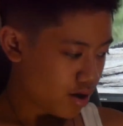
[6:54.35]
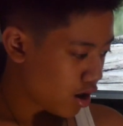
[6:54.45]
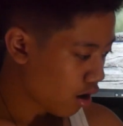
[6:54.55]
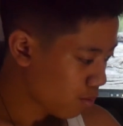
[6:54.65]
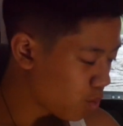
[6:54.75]

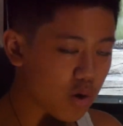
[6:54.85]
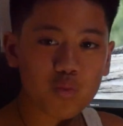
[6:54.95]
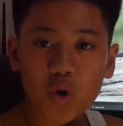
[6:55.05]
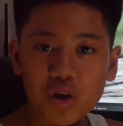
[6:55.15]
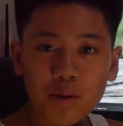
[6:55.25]
What
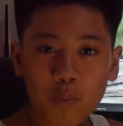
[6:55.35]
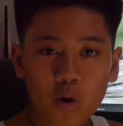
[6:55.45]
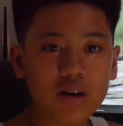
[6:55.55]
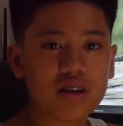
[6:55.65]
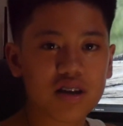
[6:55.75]
was the
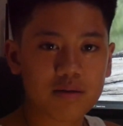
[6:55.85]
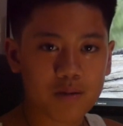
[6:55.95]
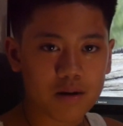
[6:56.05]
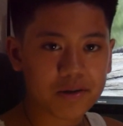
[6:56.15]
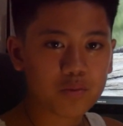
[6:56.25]
point of the
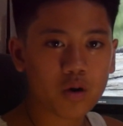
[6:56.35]
experiment?